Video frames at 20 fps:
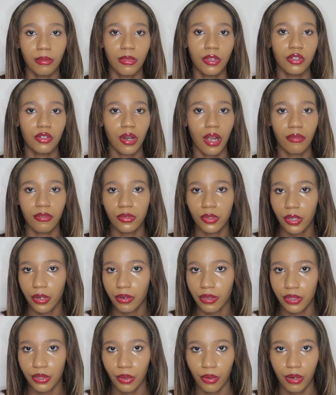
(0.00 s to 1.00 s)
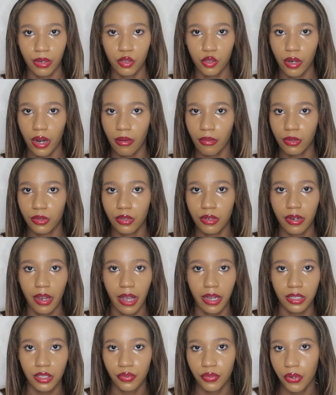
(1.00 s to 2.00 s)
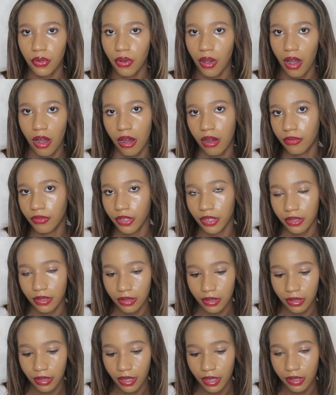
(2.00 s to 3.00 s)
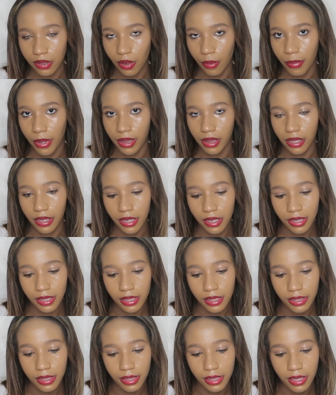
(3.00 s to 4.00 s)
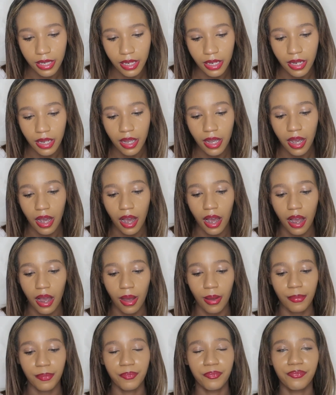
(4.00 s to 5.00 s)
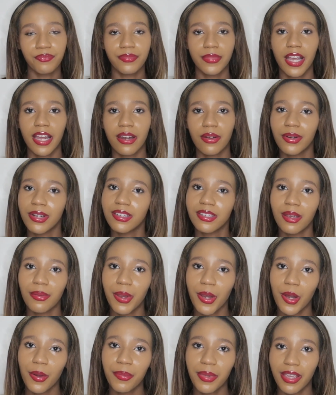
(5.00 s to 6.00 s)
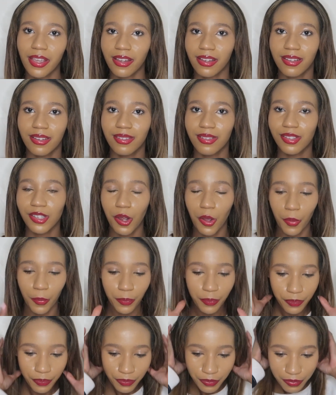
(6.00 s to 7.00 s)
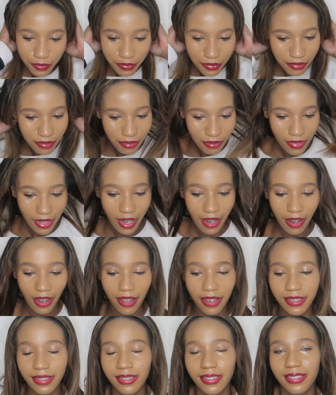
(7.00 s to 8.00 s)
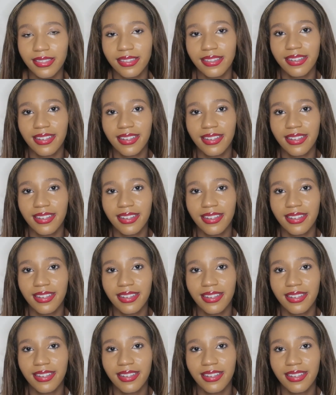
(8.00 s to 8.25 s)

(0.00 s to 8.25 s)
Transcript: Travel to Arizona, travel to Nashville, obviously that's on my list. And I want to dye my hair pink, so yeah guys.